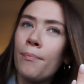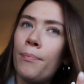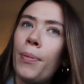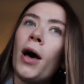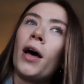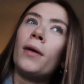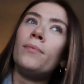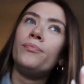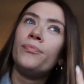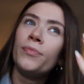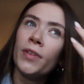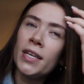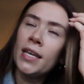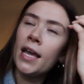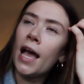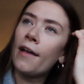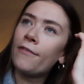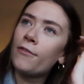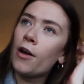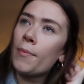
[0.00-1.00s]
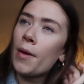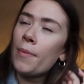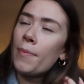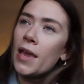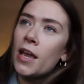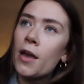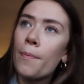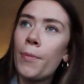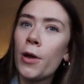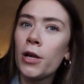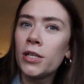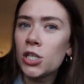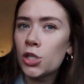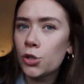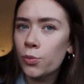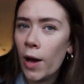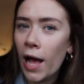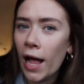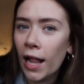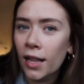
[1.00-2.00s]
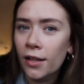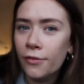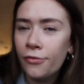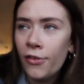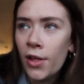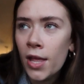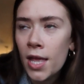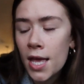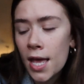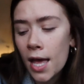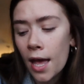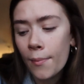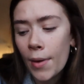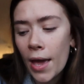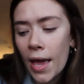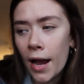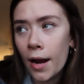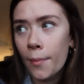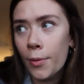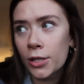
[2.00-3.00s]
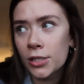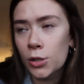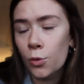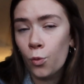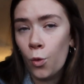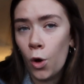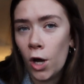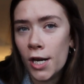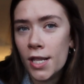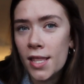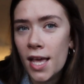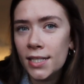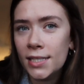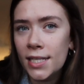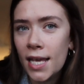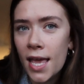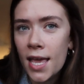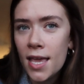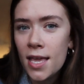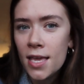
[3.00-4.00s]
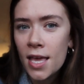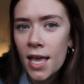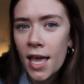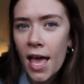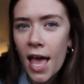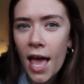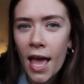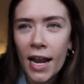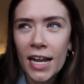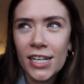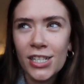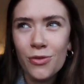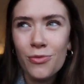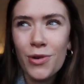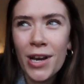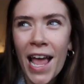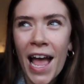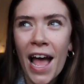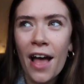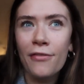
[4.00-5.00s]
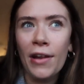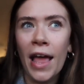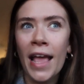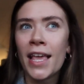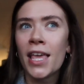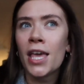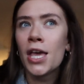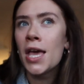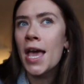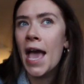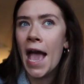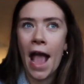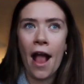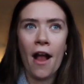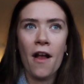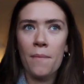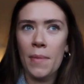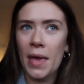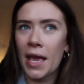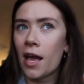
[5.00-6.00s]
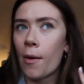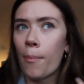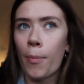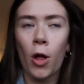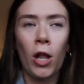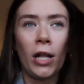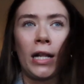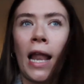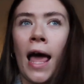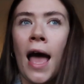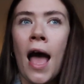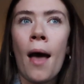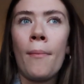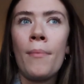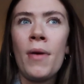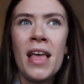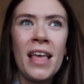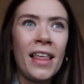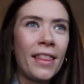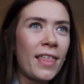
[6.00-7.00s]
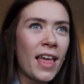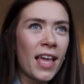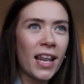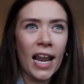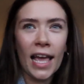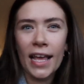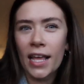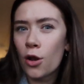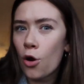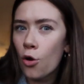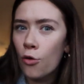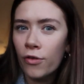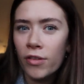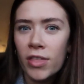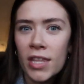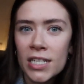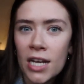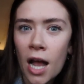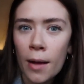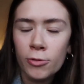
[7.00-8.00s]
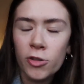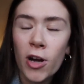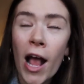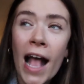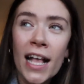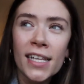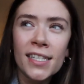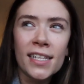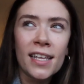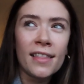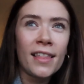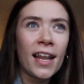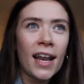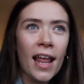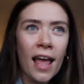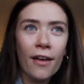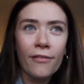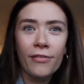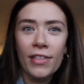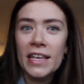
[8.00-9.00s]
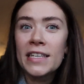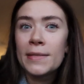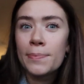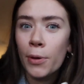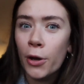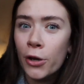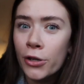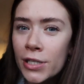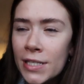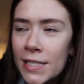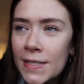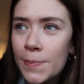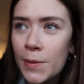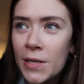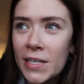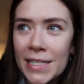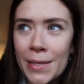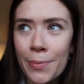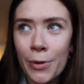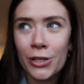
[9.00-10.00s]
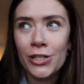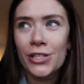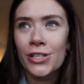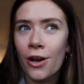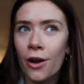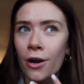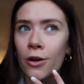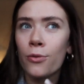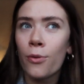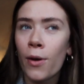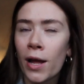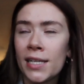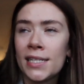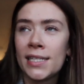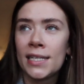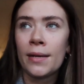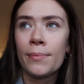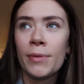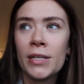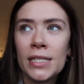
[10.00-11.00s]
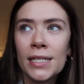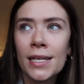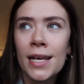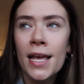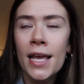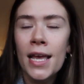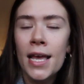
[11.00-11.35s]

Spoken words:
But I've got my makeup booked at 12 and my hair booked at 1 that day. And I don't want to have like hair and makeup all glam, then like an over-the-top dress, and then have these boots because the boots are quite a statement.